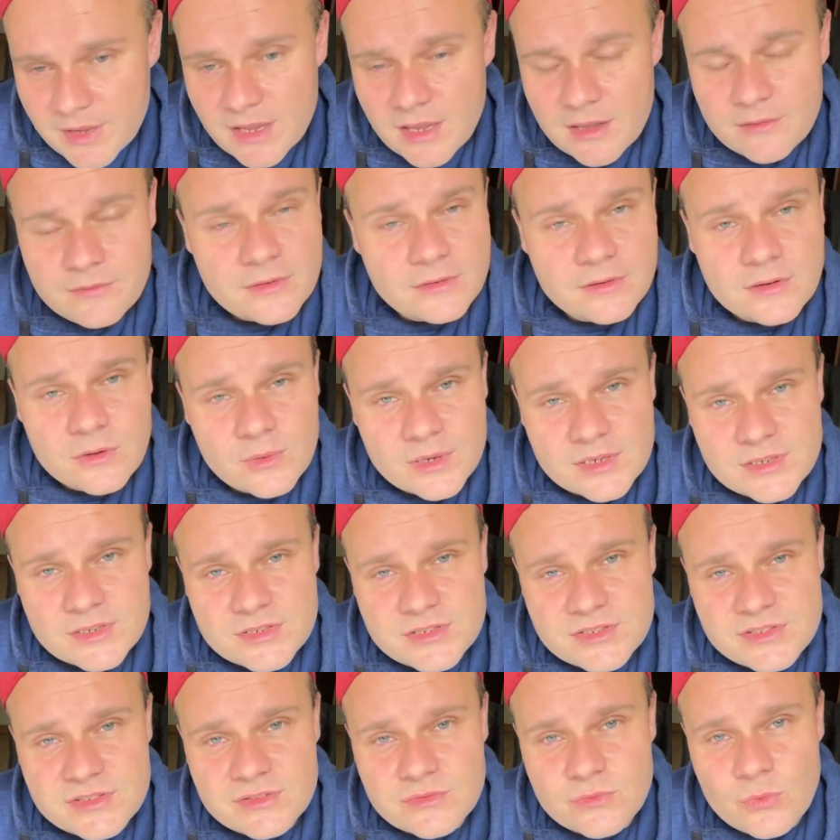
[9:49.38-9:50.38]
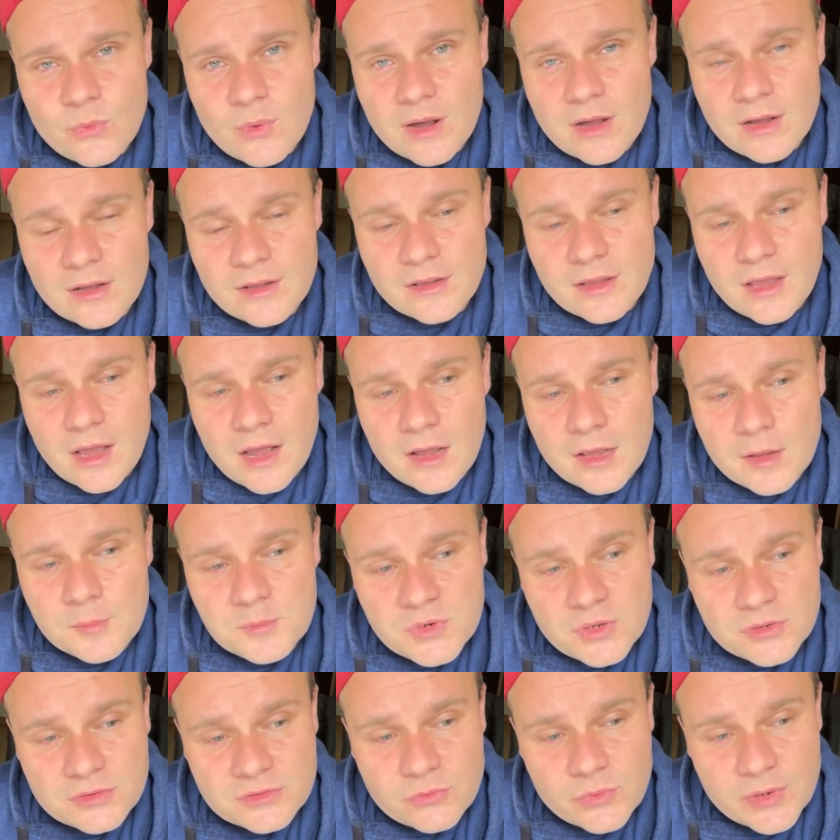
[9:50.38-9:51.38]
have a question why I'm
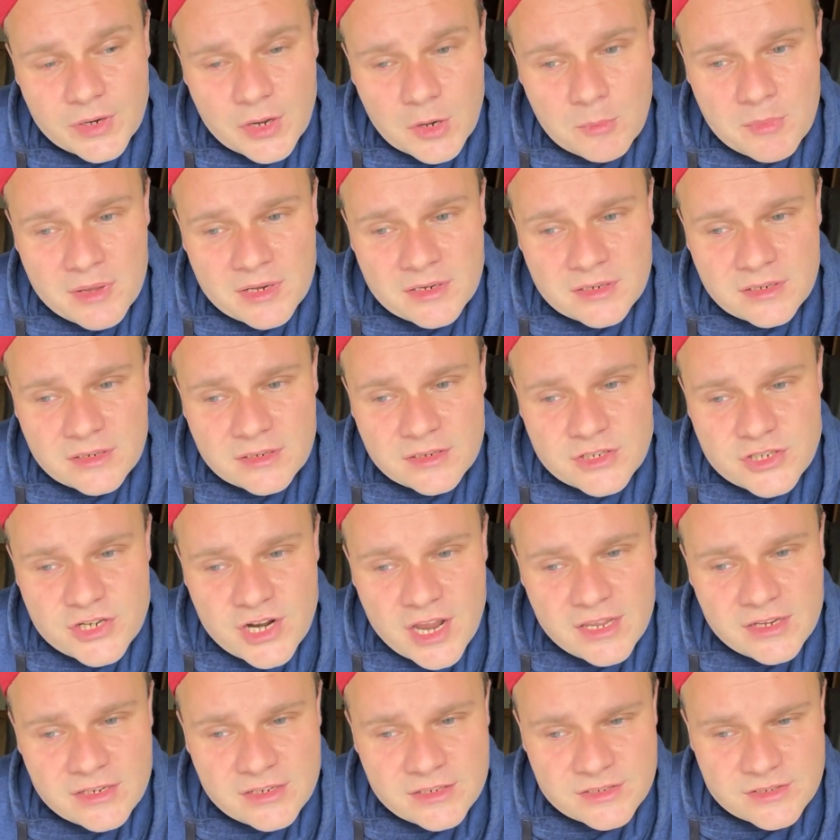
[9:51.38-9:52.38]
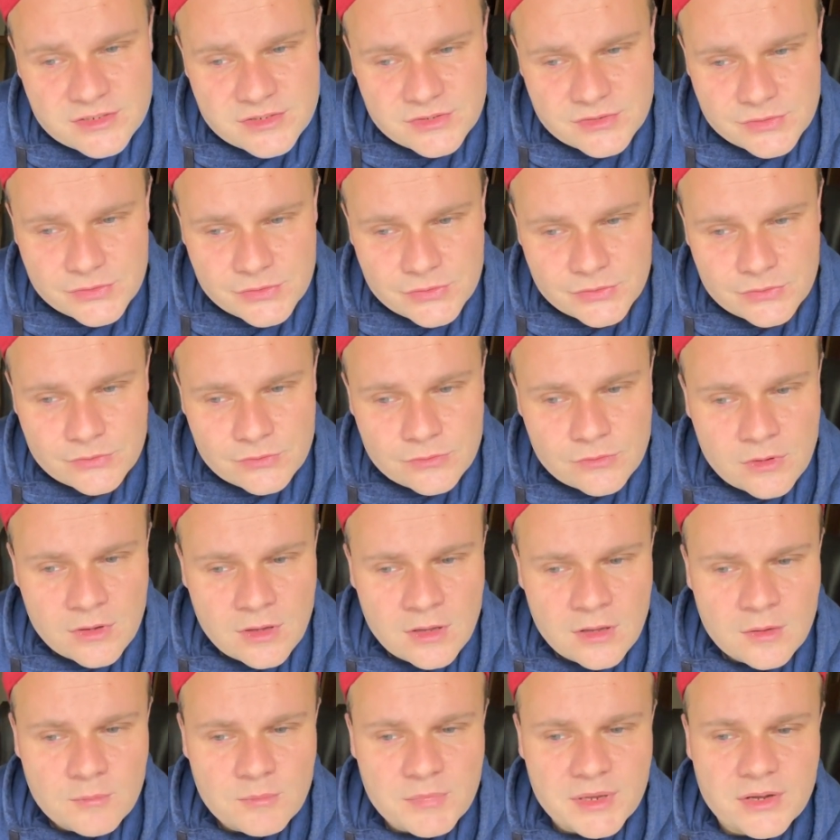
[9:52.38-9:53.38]
not recommending Chinese to you,
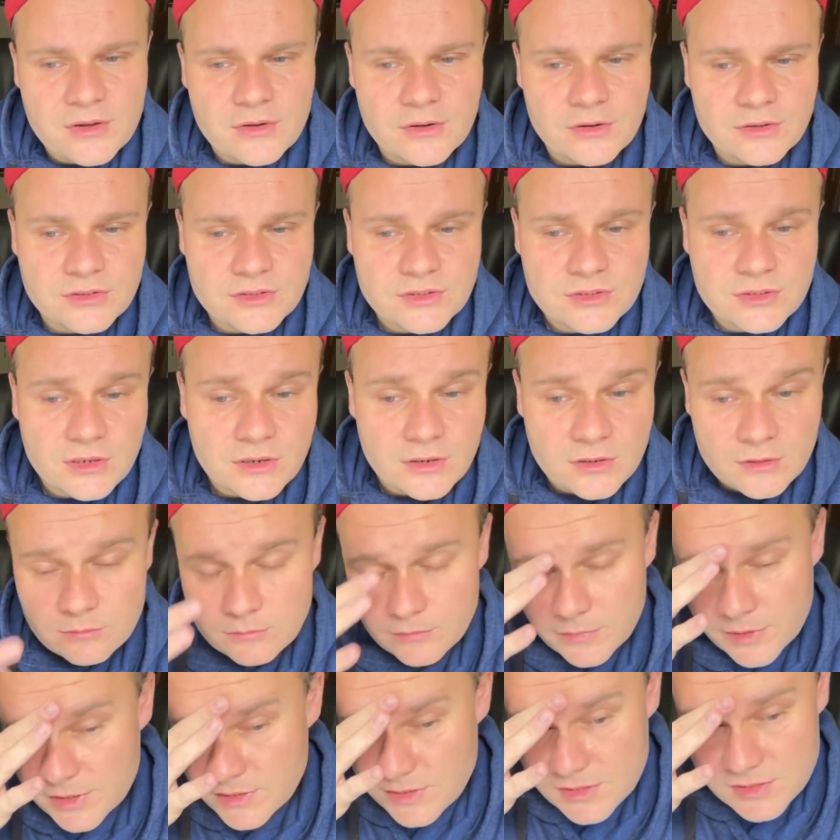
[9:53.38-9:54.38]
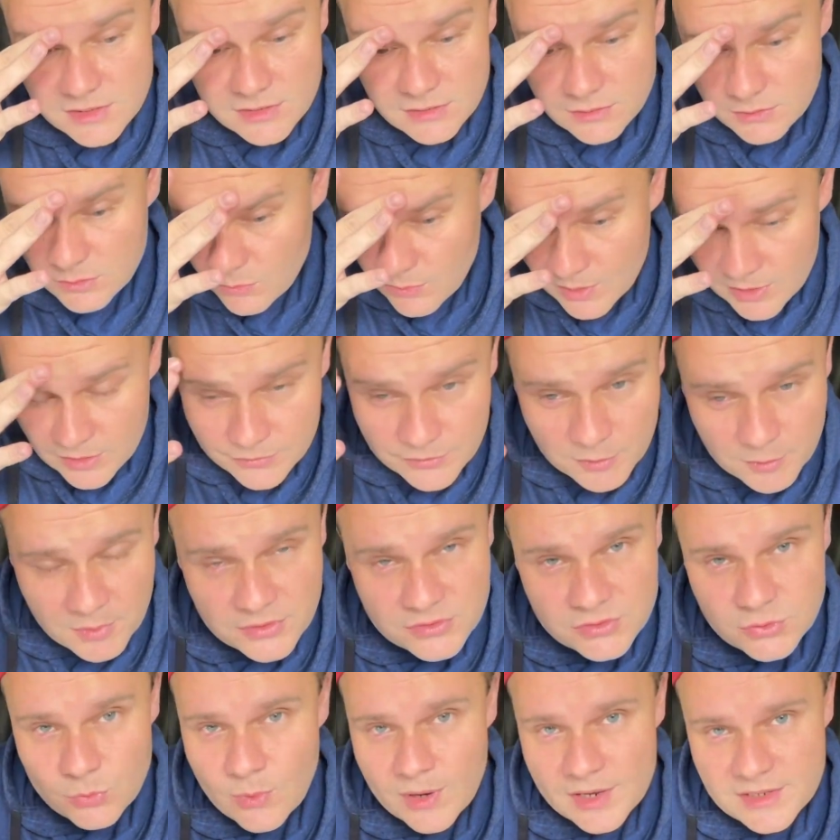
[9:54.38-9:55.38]
because it's one of the
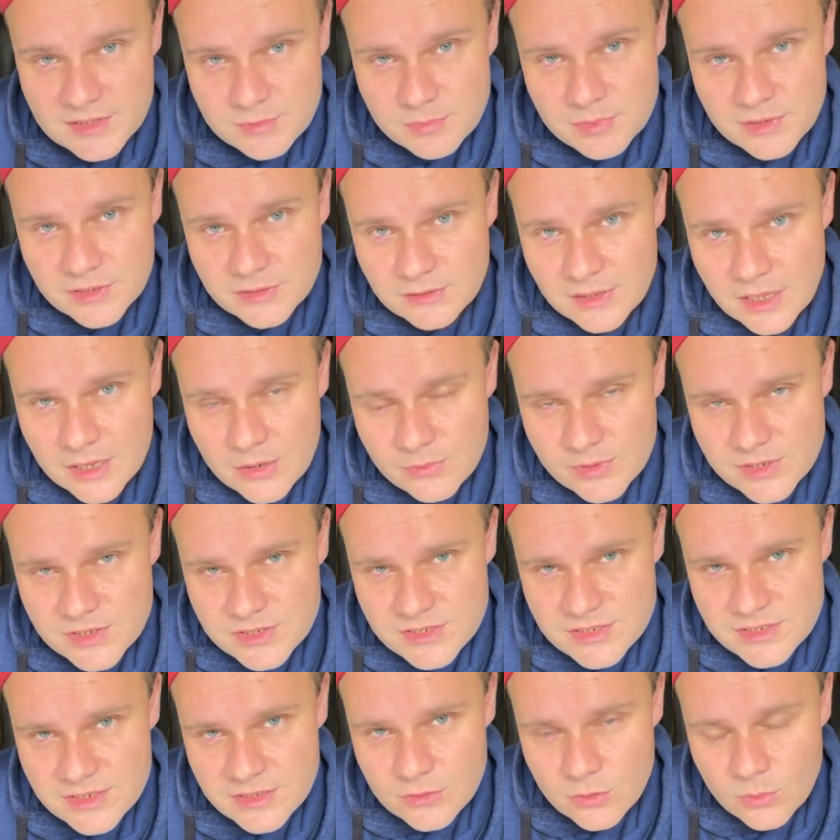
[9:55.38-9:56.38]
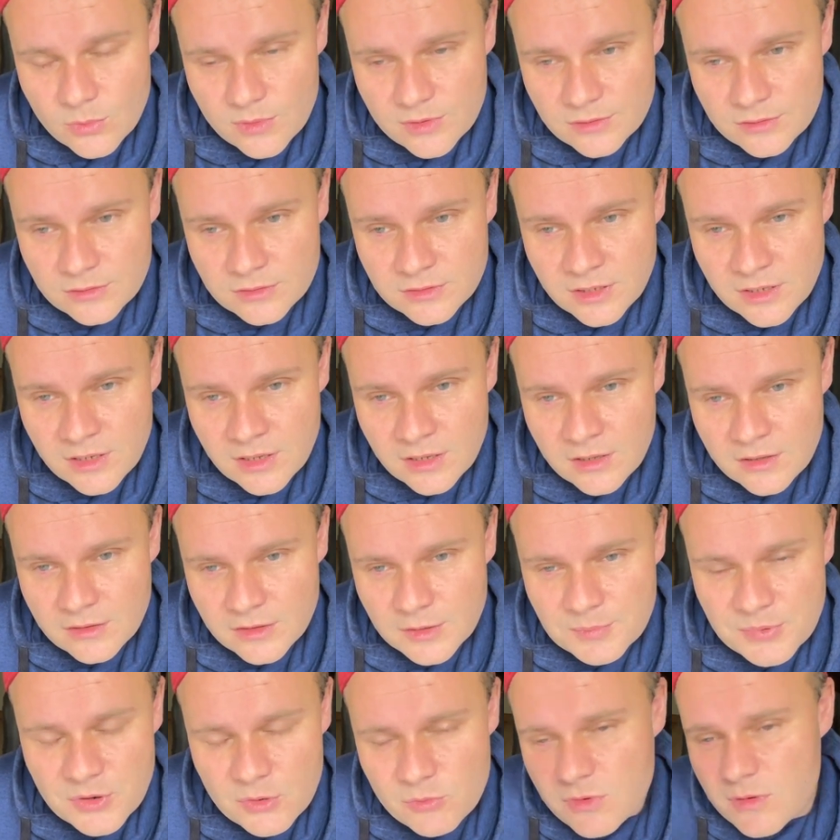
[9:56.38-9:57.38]
most widespread languages in the world. The
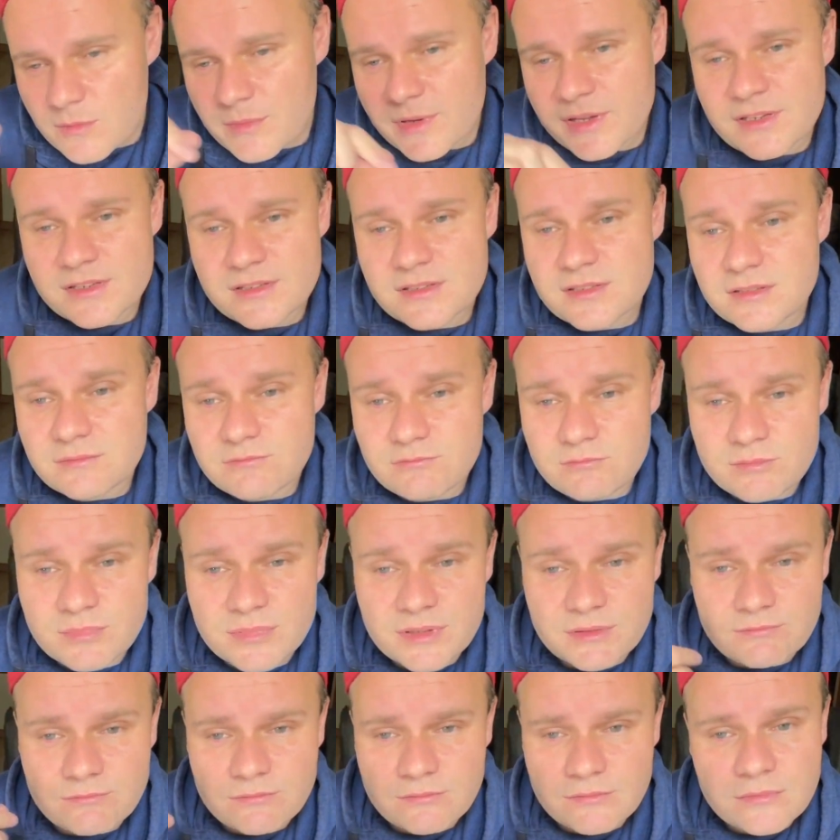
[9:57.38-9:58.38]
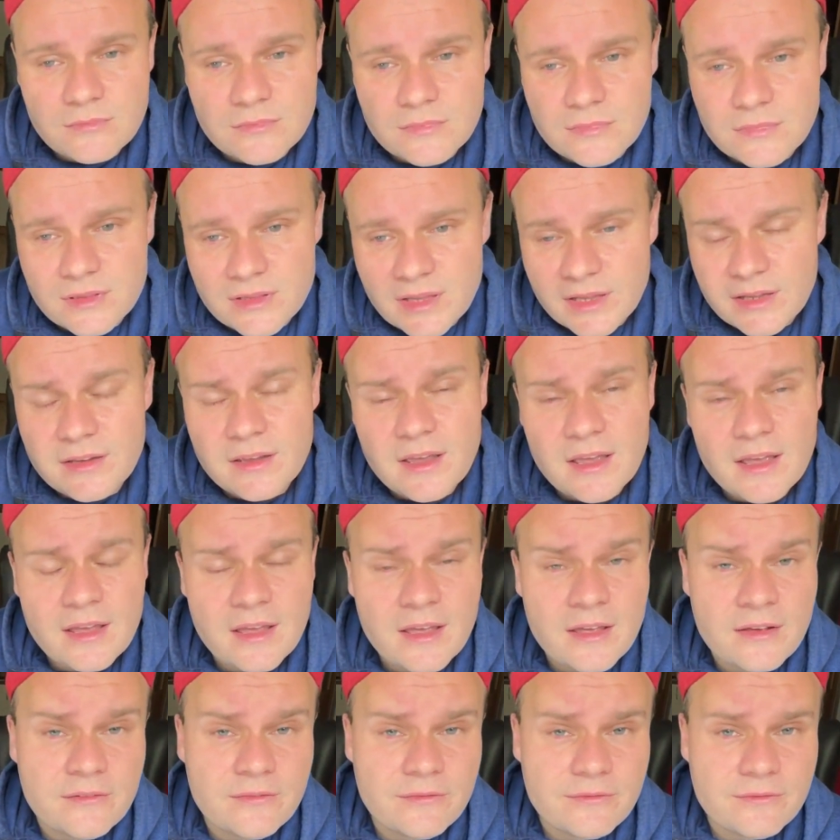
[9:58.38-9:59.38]
problem is they
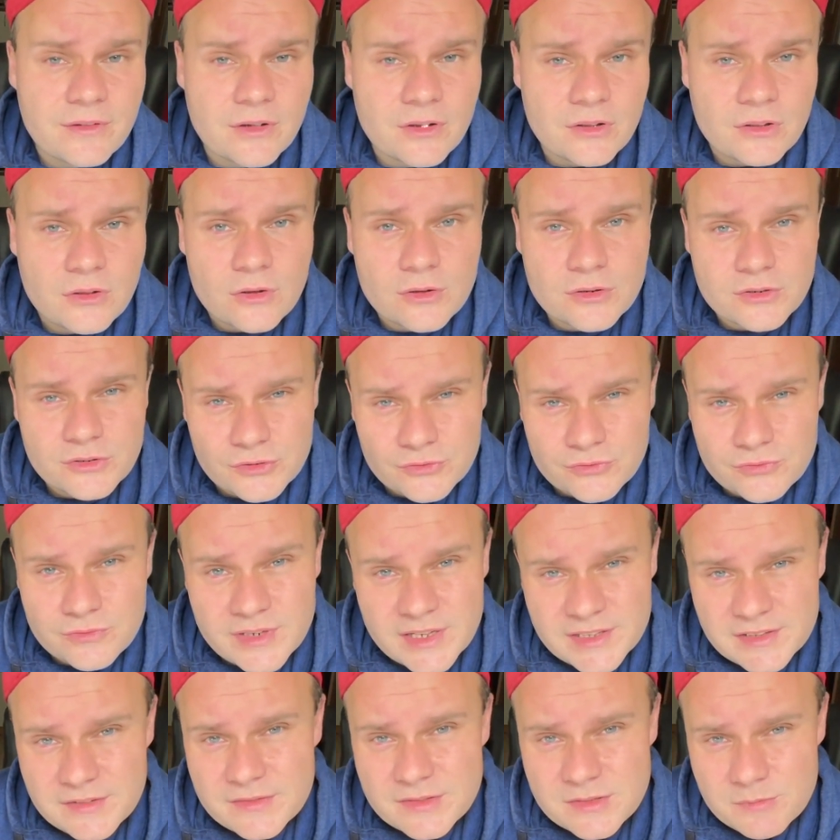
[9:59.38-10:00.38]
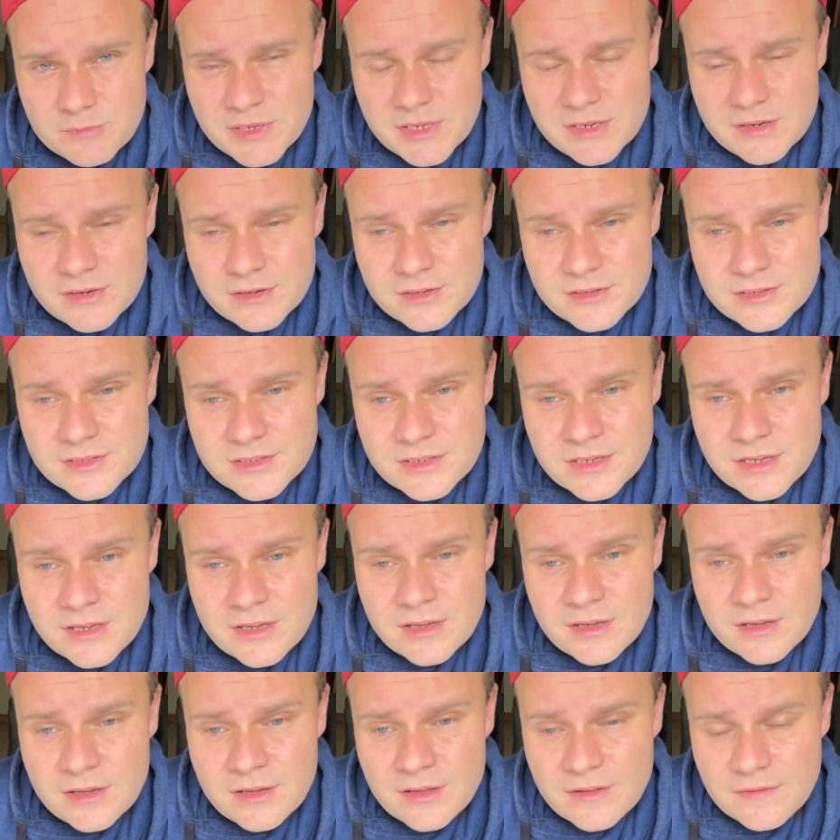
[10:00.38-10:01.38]
have a lot of native speakers.
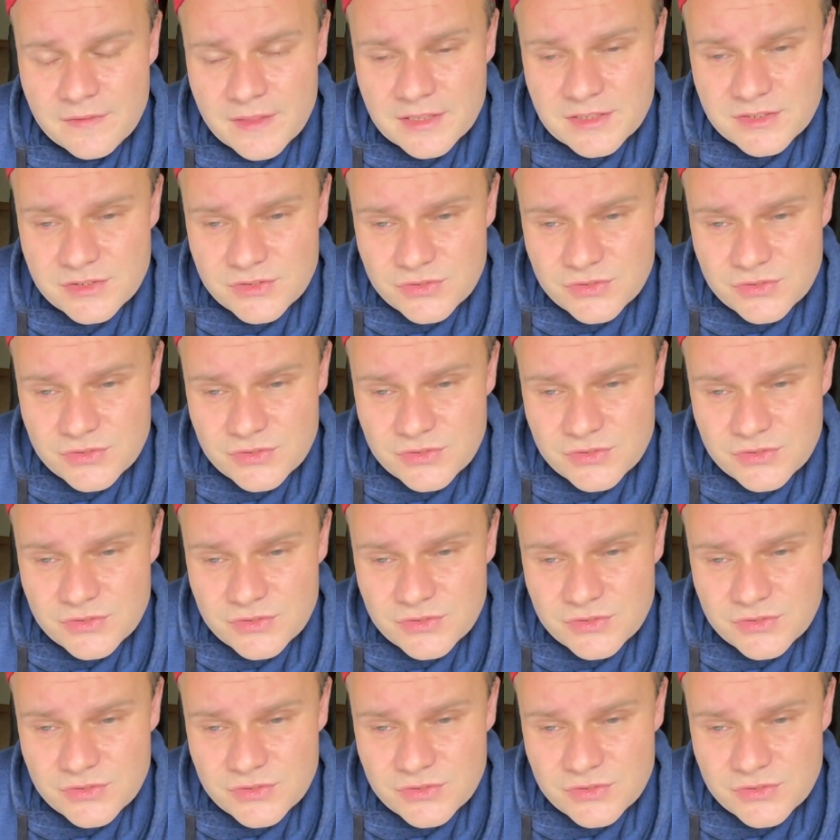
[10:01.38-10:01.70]
That's